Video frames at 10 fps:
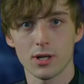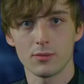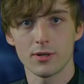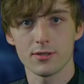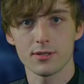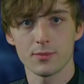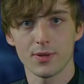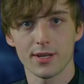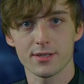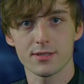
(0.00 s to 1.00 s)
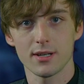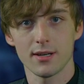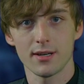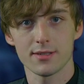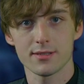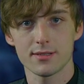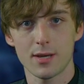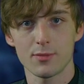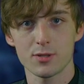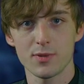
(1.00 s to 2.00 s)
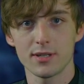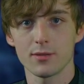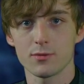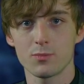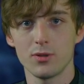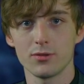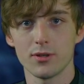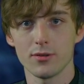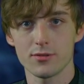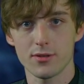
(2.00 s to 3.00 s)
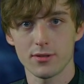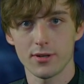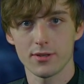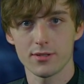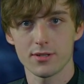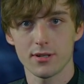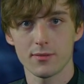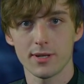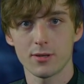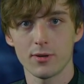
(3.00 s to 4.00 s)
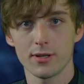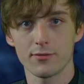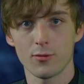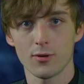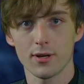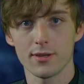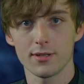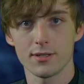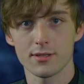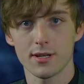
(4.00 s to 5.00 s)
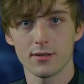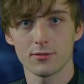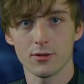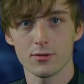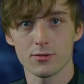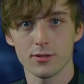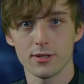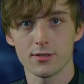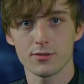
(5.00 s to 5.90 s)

Brattleboro Cineplex establishment that was bulldozed earlier this year to make way for the Discount Grocery